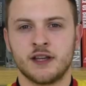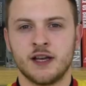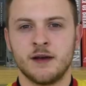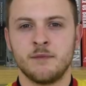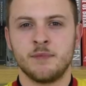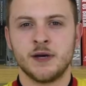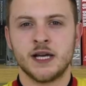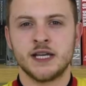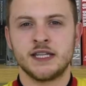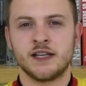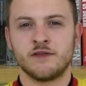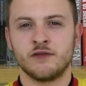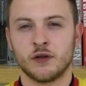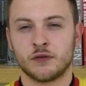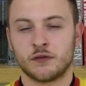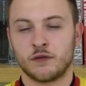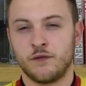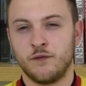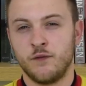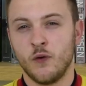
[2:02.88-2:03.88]
campaign. They've
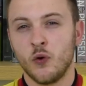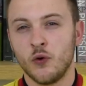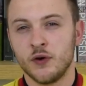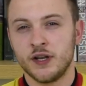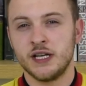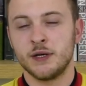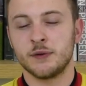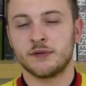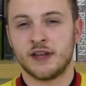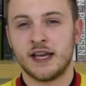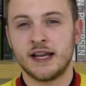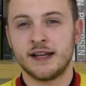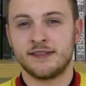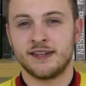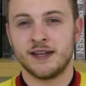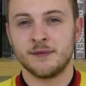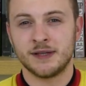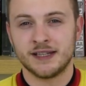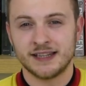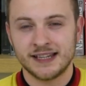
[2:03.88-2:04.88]
lost 4-0 to
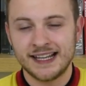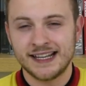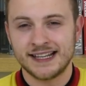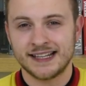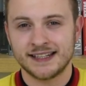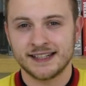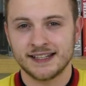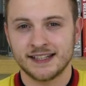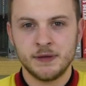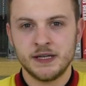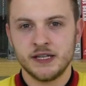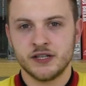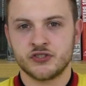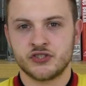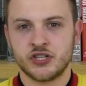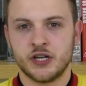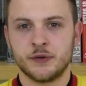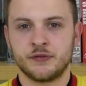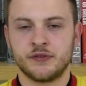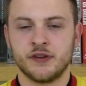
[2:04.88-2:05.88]
AC Milan, beaten
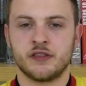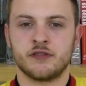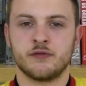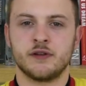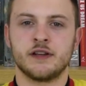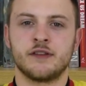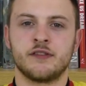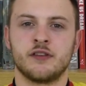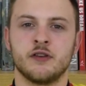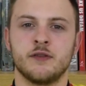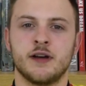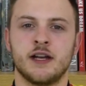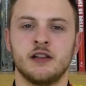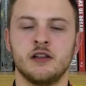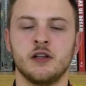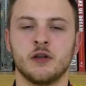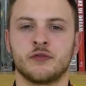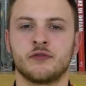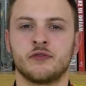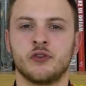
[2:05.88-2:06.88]
Chelsea 3-2 and
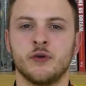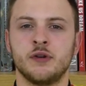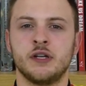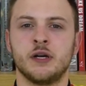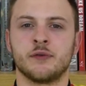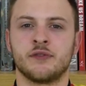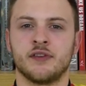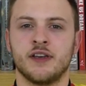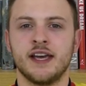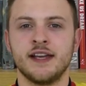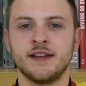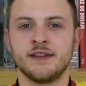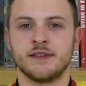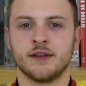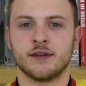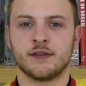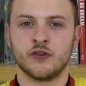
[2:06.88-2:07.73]
lost 2-0 to Inter.